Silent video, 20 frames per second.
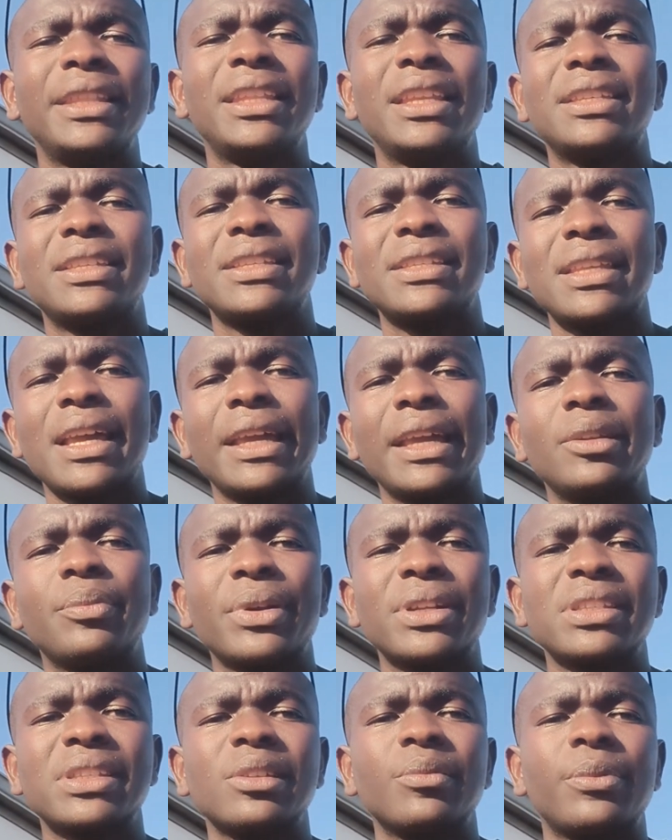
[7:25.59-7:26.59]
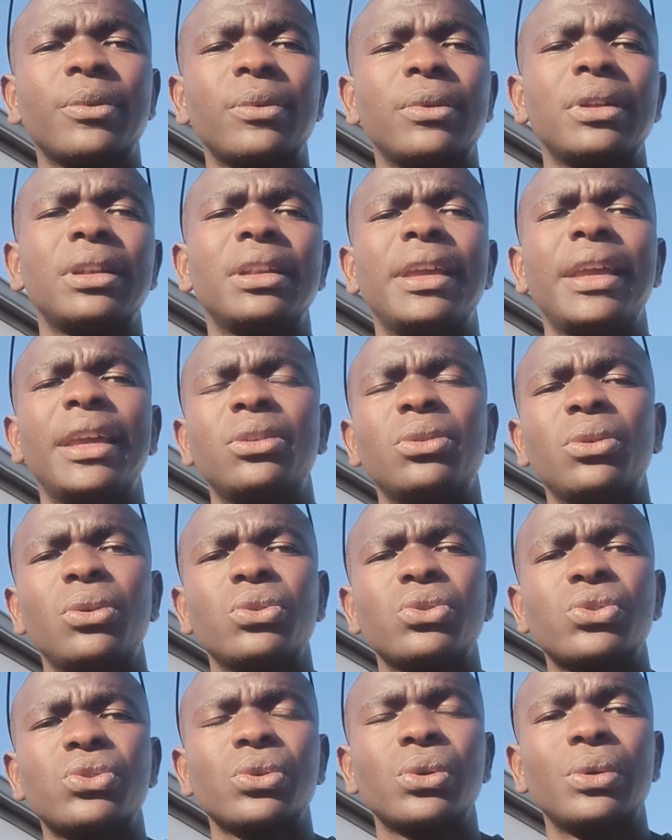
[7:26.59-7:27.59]
the design principle and
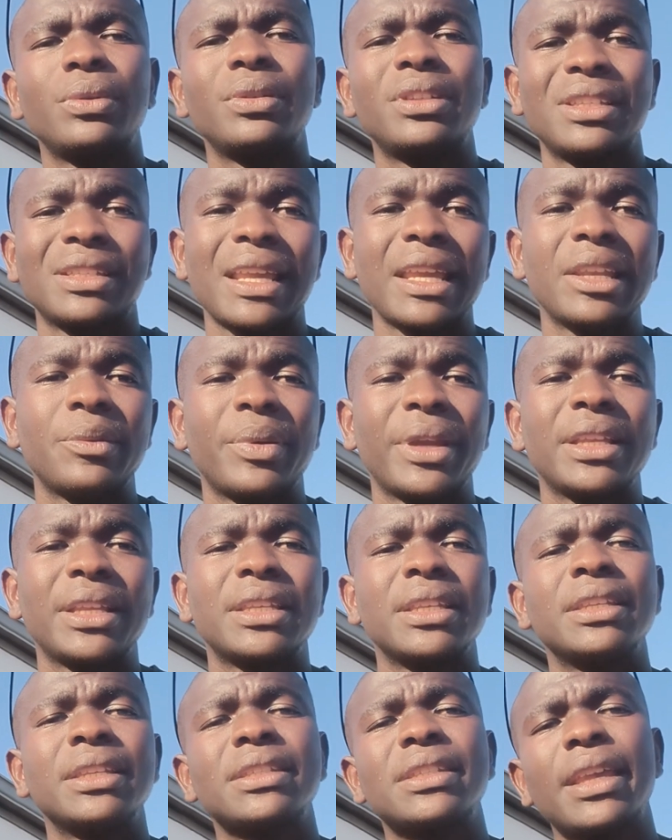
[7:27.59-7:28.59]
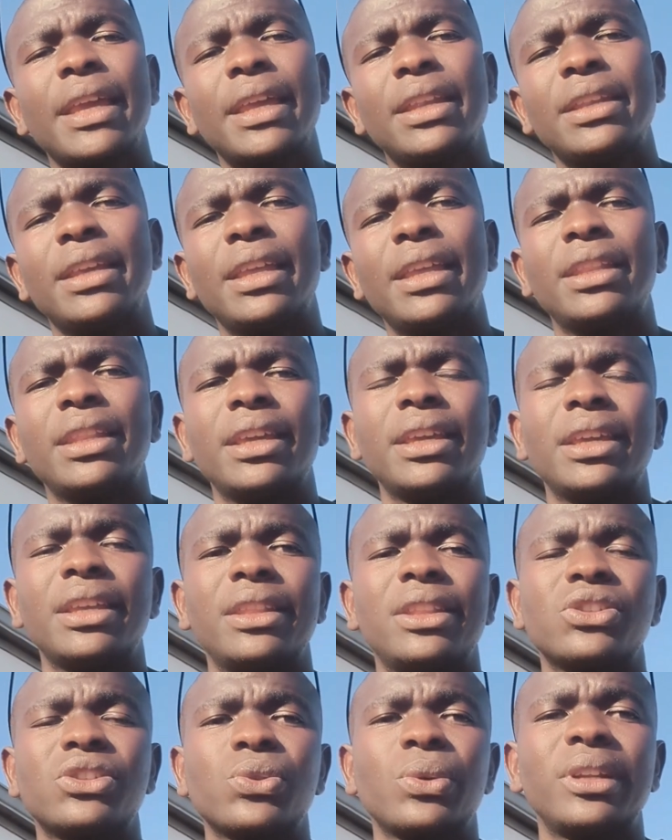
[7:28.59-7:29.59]
also design patterns and
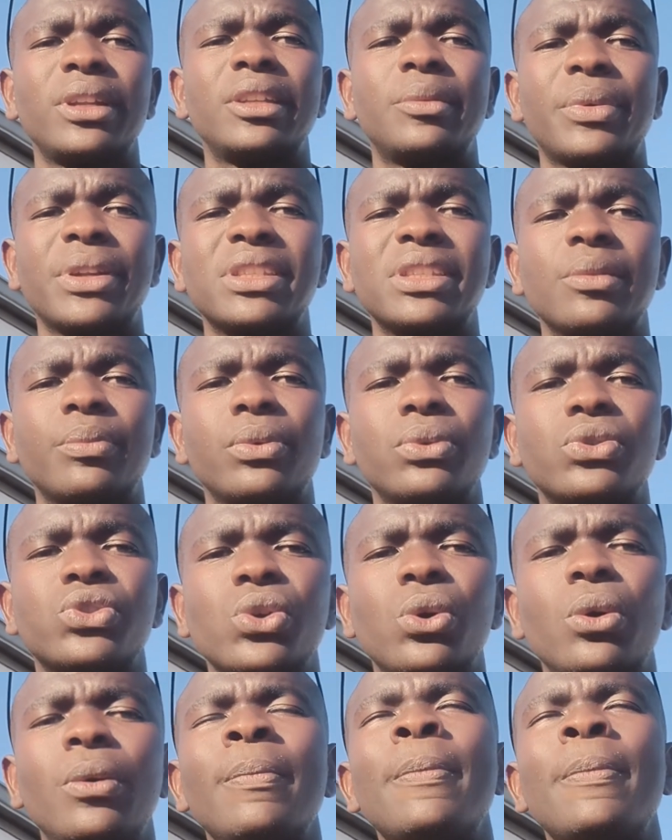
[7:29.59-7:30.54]
the solid principle. So